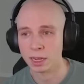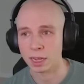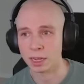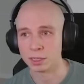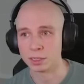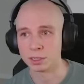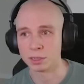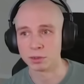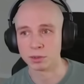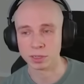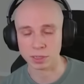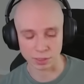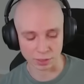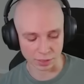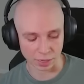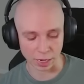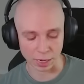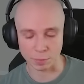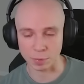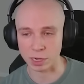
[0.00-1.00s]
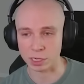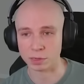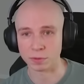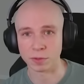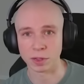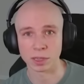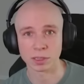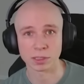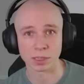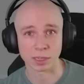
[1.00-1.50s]
As soon as Apex
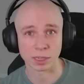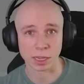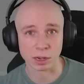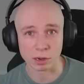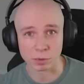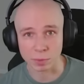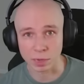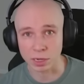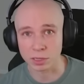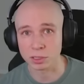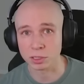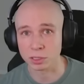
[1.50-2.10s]
felt like they are about